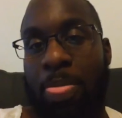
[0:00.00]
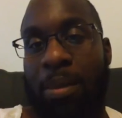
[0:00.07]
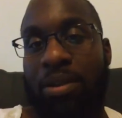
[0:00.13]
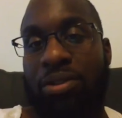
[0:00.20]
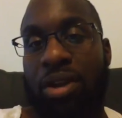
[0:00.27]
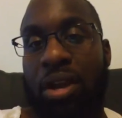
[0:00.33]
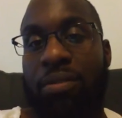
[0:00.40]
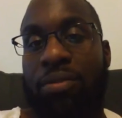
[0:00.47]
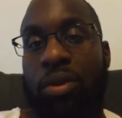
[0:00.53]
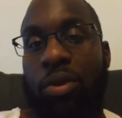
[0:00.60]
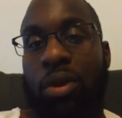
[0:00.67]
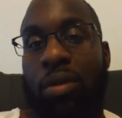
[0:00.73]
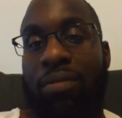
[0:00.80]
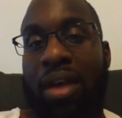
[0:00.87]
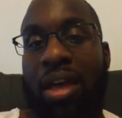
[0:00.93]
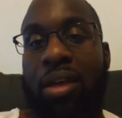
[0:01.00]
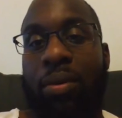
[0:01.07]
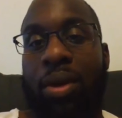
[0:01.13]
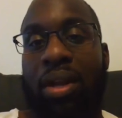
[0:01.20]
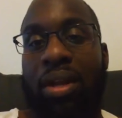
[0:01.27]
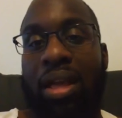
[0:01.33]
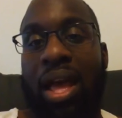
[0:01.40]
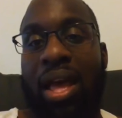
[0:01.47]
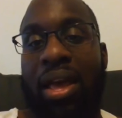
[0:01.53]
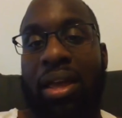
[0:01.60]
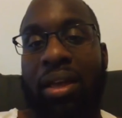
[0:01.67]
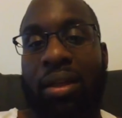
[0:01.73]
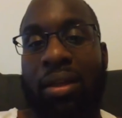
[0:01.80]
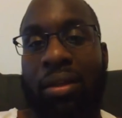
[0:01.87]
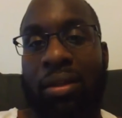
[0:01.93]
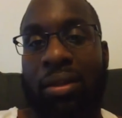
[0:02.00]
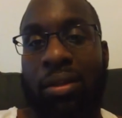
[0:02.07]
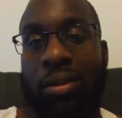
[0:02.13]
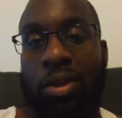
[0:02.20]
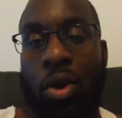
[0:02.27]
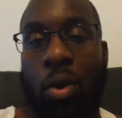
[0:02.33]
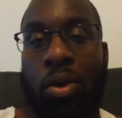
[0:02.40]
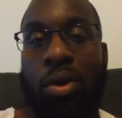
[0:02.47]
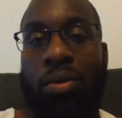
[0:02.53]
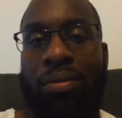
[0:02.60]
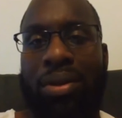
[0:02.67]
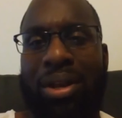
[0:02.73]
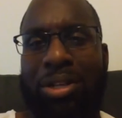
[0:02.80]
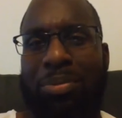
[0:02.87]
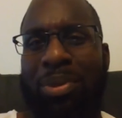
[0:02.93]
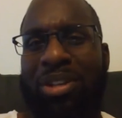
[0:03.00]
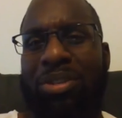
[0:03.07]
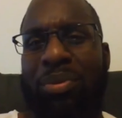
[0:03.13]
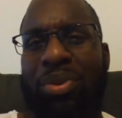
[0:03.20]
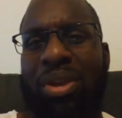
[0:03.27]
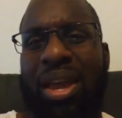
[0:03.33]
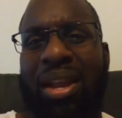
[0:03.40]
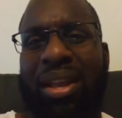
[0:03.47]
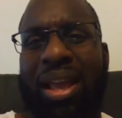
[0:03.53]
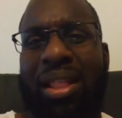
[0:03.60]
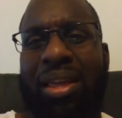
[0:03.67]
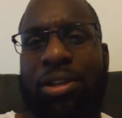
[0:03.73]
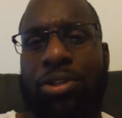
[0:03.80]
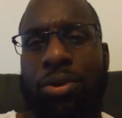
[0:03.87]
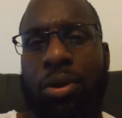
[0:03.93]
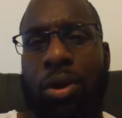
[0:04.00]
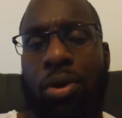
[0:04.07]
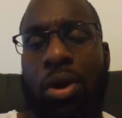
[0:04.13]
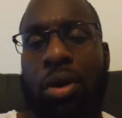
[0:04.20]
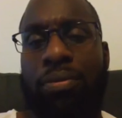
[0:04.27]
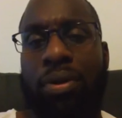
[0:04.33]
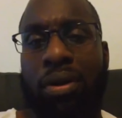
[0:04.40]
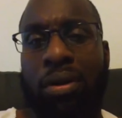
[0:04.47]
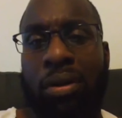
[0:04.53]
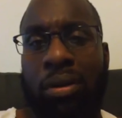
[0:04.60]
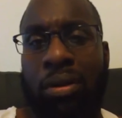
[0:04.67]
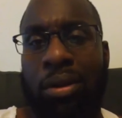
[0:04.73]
It's hard for you to evaluate a guy going over there, especially when you got a guy like Jordan Crawford